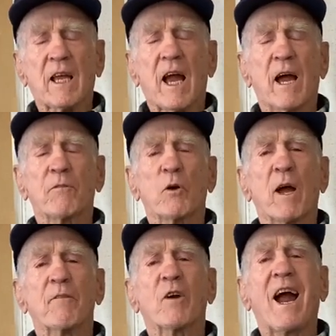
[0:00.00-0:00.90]
have you
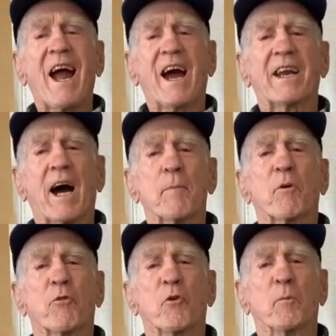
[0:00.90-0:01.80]
ever had
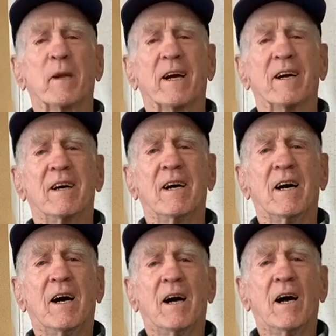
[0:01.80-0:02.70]
hypothermia?
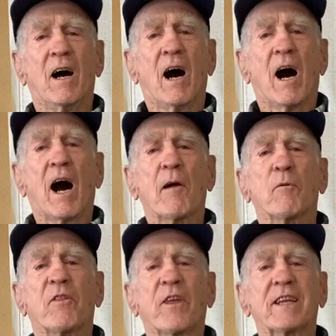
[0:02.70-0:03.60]
I
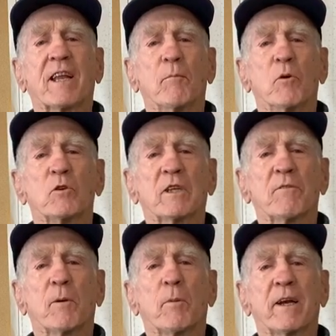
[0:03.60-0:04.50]
would think that most
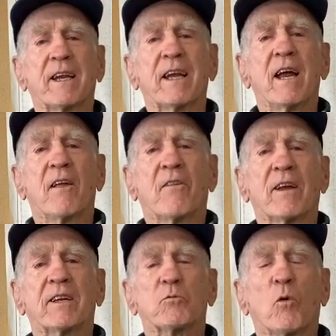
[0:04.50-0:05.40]
everybody
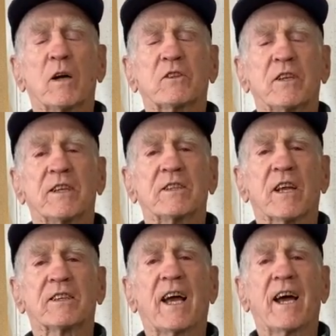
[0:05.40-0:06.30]
that is watching this
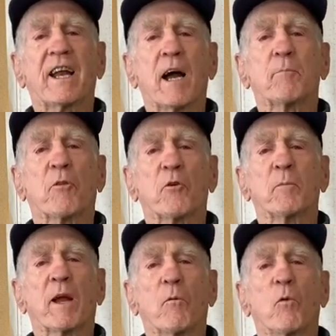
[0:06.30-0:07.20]
has had
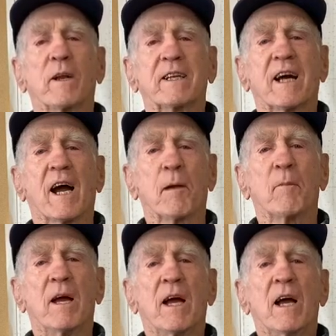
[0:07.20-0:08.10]
hypothermia at one time
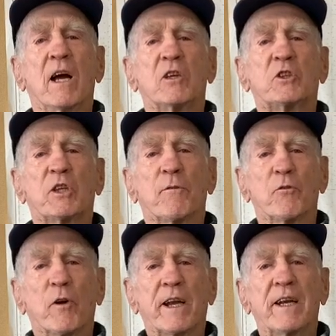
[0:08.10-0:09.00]

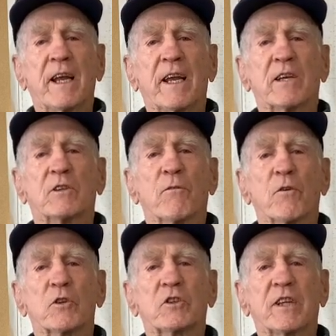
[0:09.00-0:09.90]
shivering is a
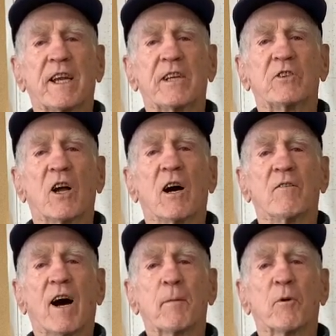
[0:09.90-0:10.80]
first stage
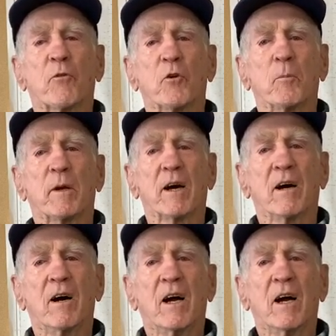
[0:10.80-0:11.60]
of hypothermia.